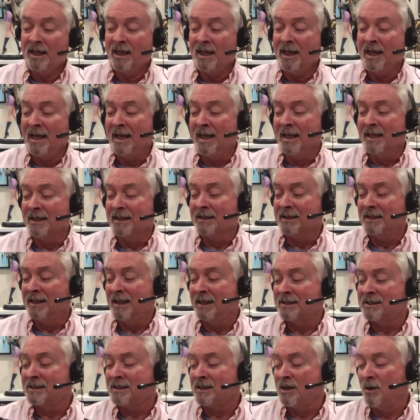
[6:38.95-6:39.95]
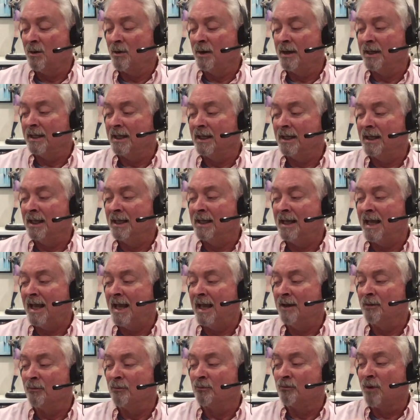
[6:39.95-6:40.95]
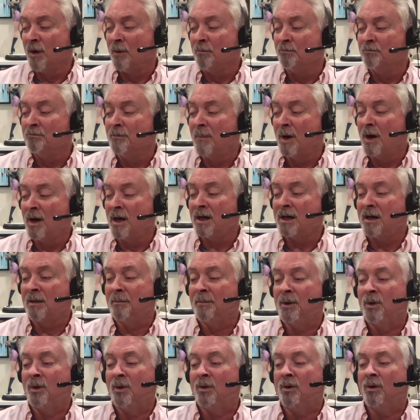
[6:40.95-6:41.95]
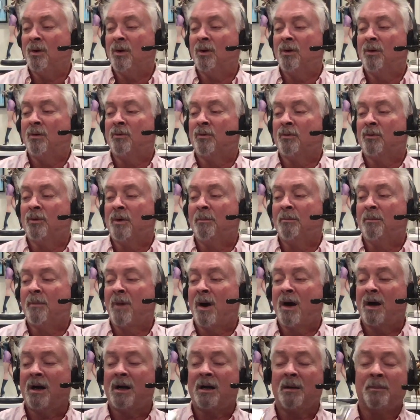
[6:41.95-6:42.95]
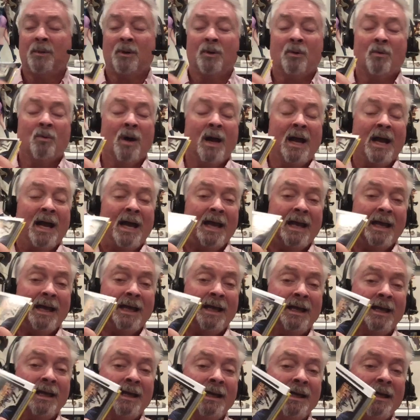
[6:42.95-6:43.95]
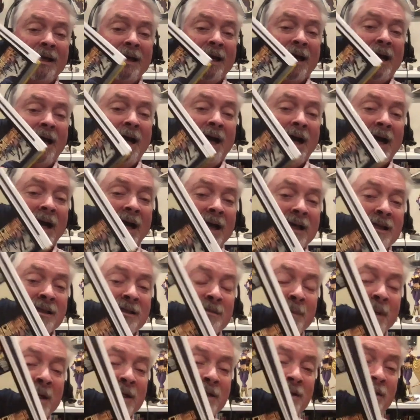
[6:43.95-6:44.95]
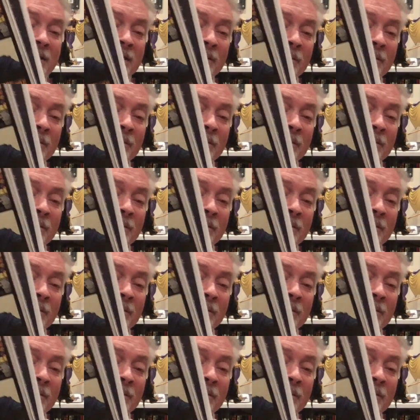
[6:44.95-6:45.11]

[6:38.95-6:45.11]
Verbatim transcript: and gets going in a remarkable, remarkable way. Uh, especially